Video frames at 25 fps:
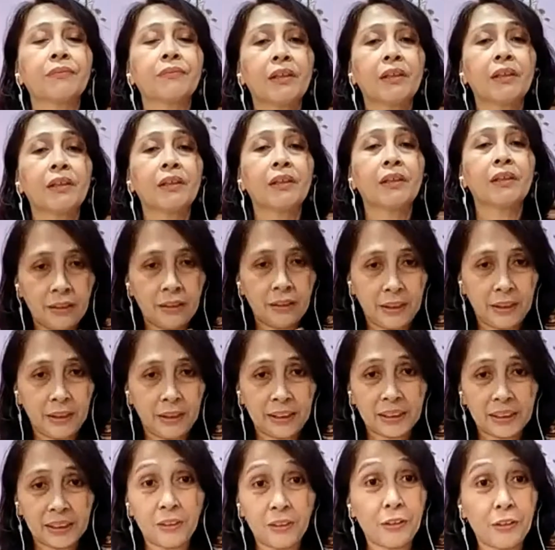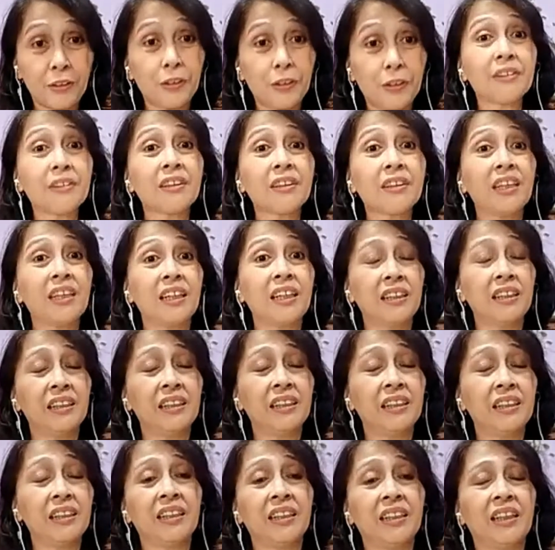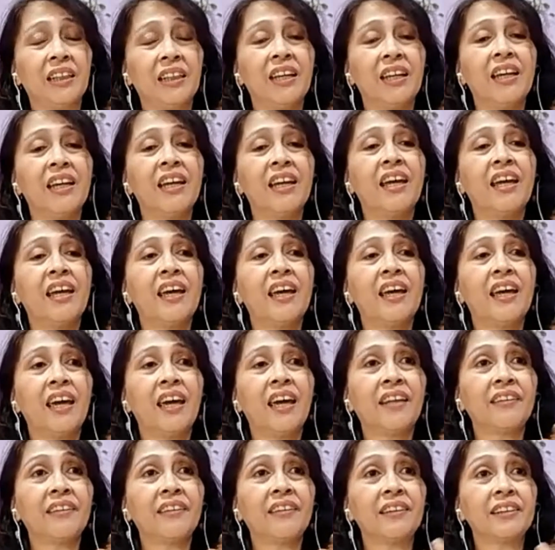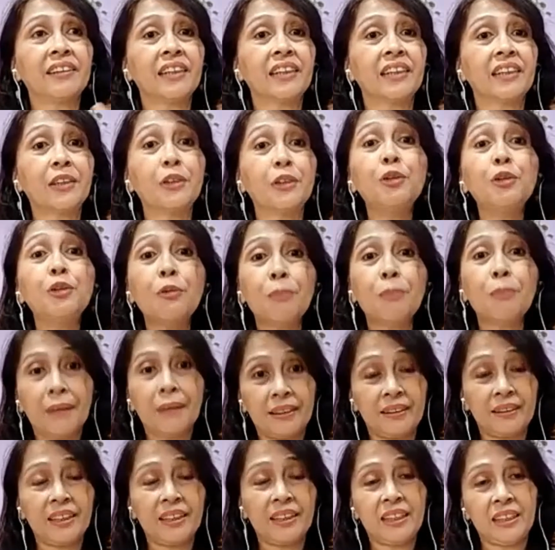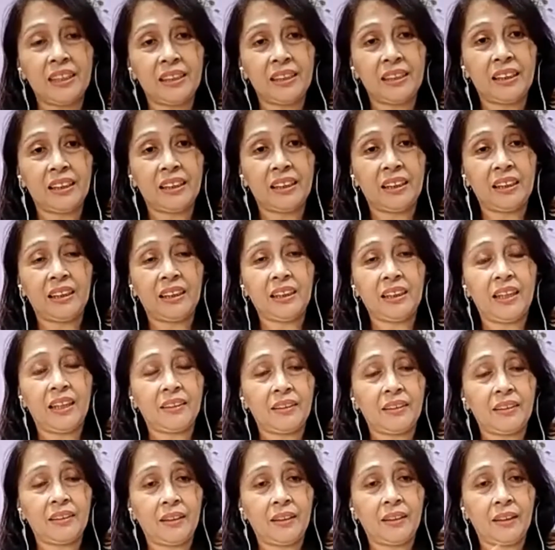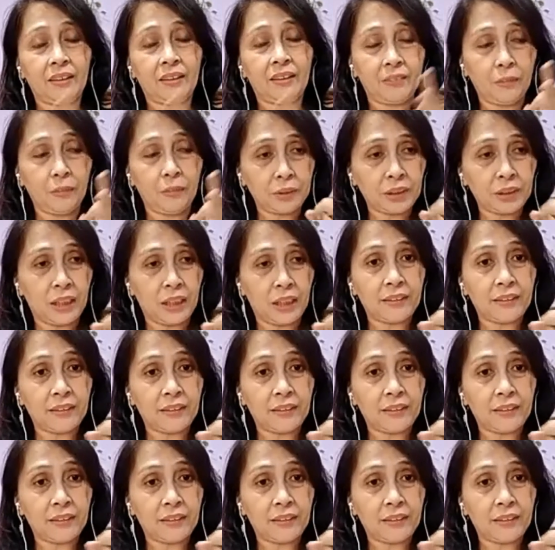there is an earth healing, and there's a human healing. And those are the